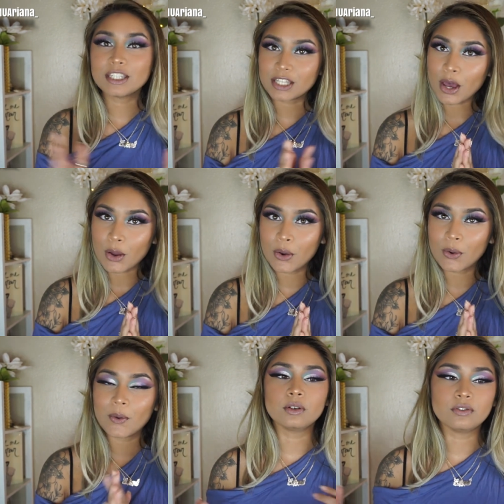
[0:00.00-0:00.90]

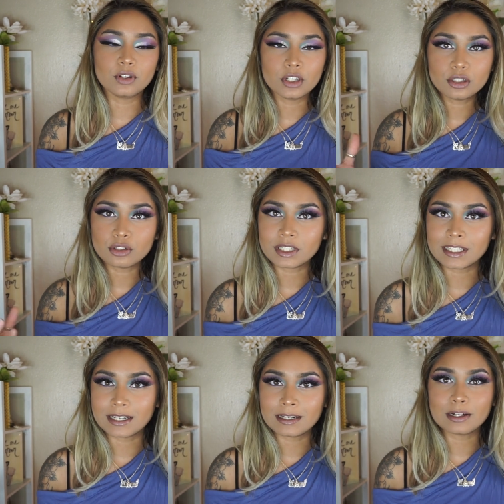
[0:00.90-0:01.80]
So, so if you're
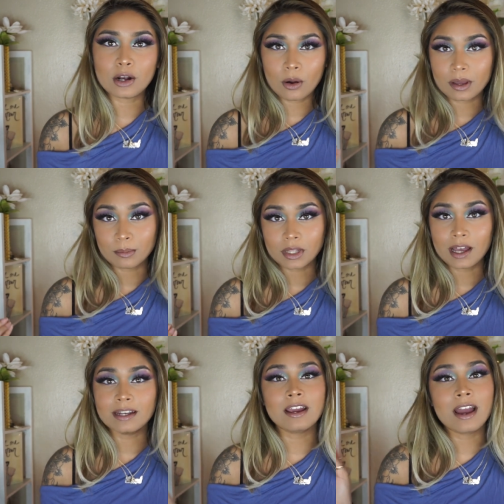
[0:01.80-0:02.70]
interested in going
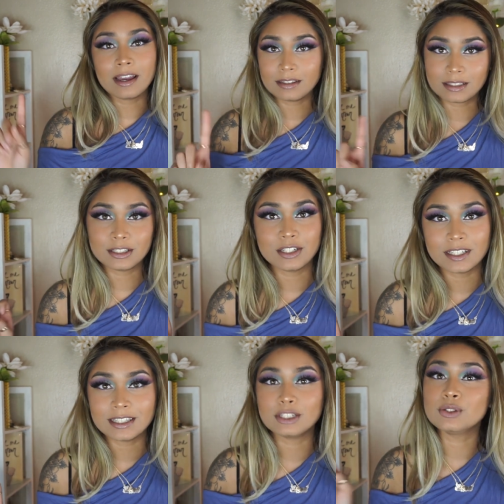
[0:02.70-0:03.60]
blonde, I highly
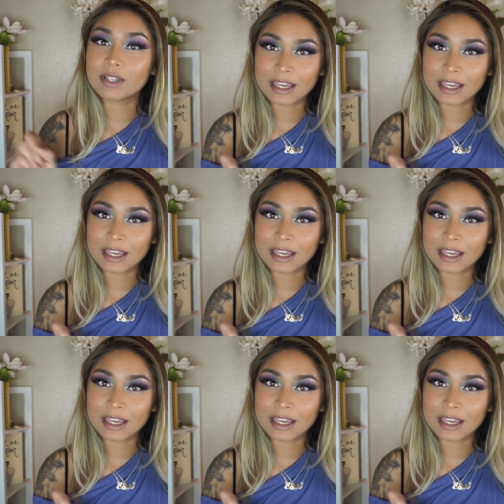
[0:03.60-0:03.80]
suggest that you